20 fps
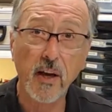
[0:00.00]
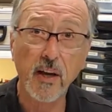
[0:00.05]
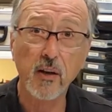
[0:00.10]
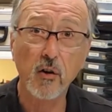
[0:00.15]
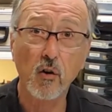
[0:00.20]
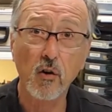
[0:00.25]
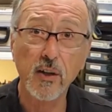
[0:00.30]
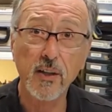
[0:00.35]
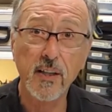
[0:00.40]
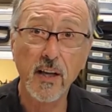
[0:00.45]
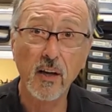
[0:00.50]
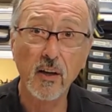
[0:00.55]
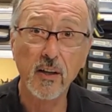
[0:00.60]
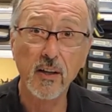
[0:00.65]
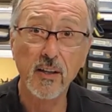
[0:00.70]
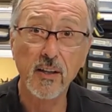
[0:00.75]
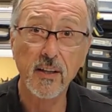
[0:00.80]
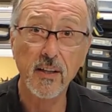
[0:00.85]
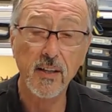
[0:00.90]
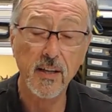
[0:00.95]
I can only tell
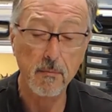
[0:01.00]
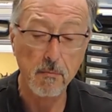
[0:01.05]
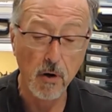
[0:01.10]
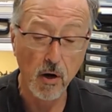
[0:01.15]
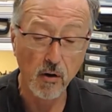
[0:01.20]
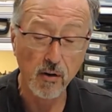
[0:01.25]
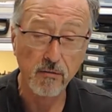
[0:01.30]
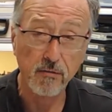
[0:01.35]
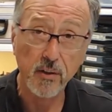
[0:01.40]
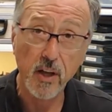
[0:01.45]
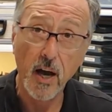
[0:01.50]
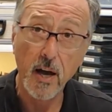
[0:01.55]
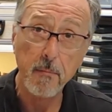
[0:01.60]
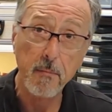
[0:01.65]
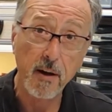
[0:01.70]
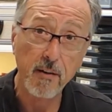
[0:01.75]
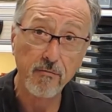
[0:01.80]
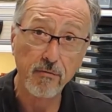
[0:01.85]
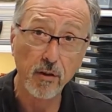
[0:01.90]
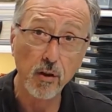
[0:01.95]
you the, the amount of
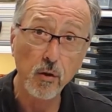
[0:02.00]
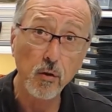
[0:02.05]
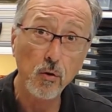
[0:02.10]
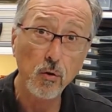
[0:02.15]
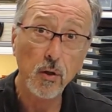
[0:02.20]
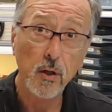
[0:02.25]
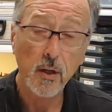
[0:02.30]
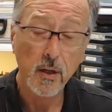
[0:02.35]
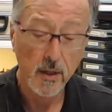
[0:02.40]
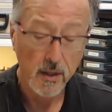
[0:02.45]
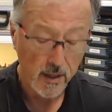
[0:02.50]
time I flew